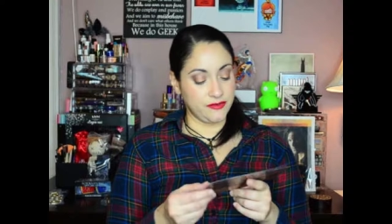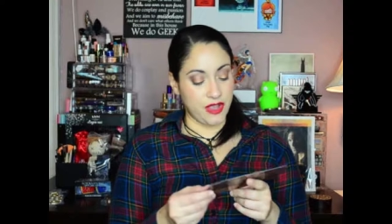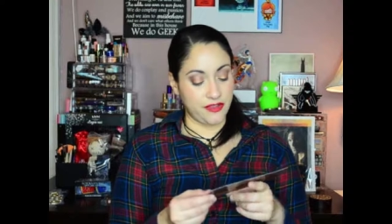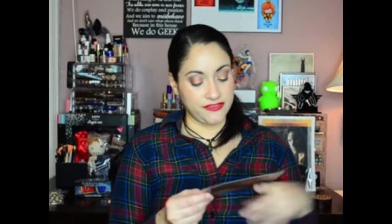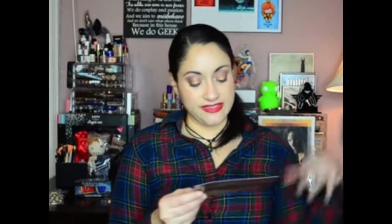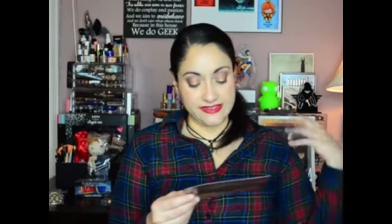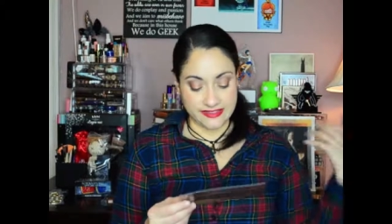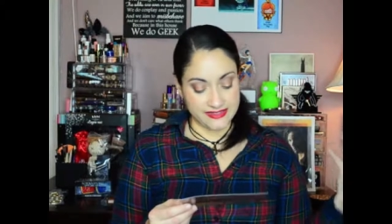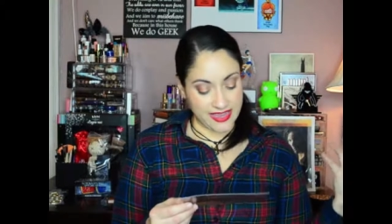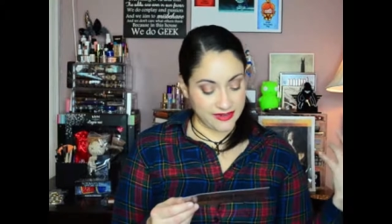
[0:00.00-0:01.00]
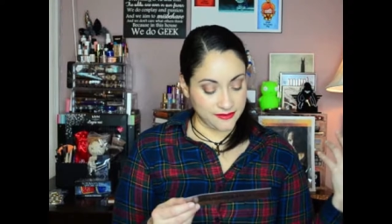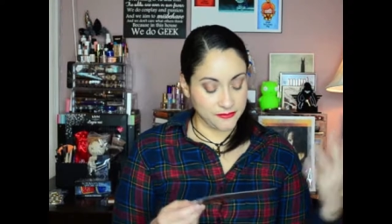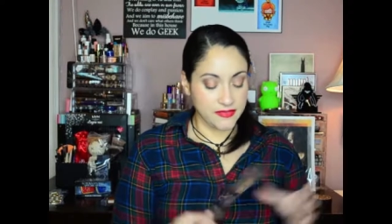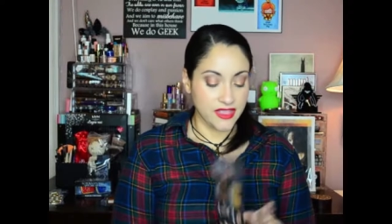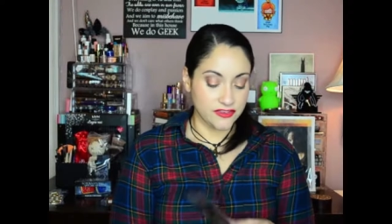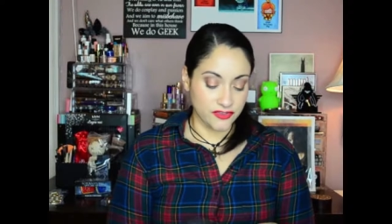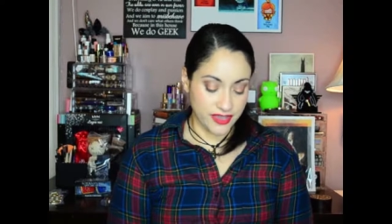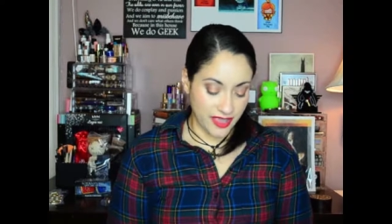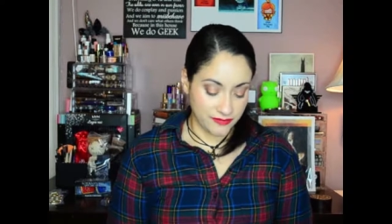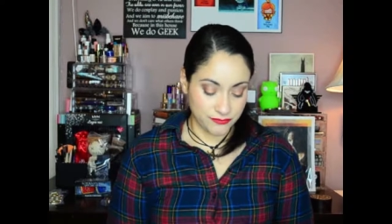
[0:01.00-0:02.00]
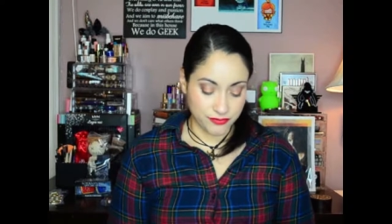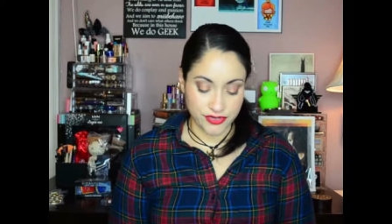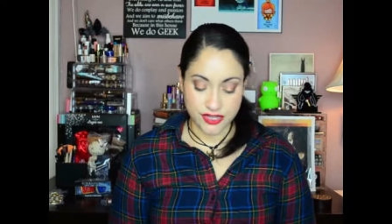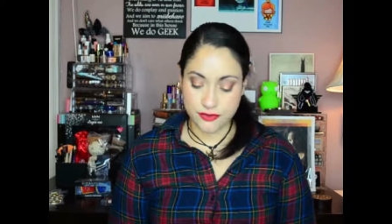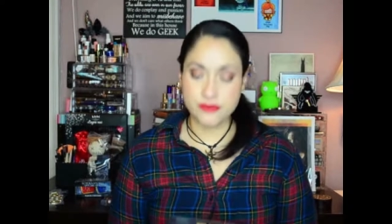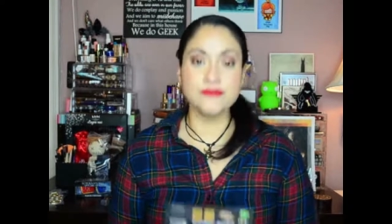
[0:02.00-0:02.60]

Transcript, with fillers: of season 10. So yeah, pretty cool.